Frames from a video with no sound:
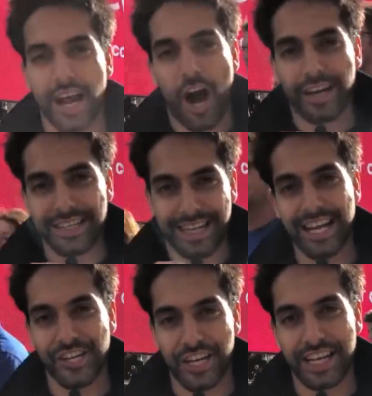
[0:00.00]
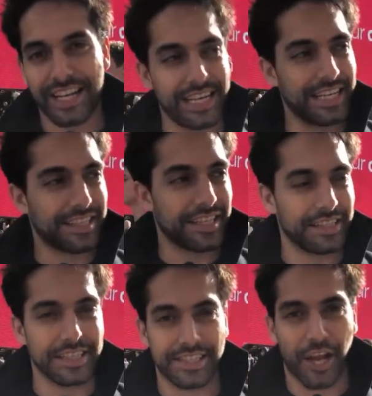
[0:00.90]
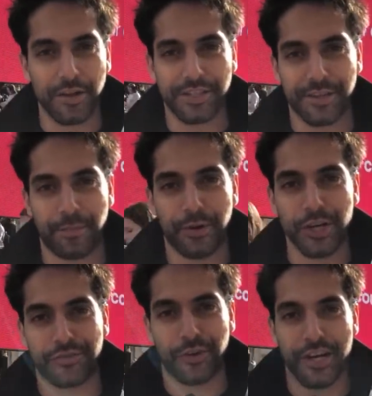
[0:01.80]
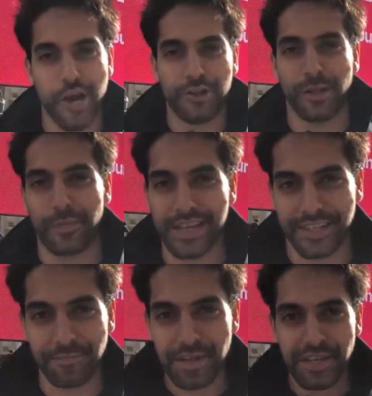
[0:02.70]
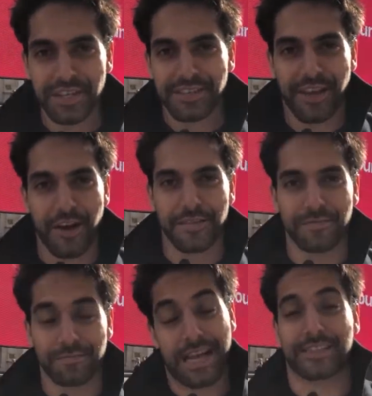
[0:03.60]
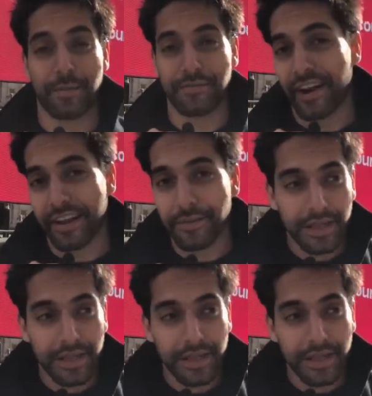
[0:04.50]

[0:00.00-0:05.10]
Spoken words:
unintentionally, it's going to push for a no-deal Brexit. So that's going to be funny.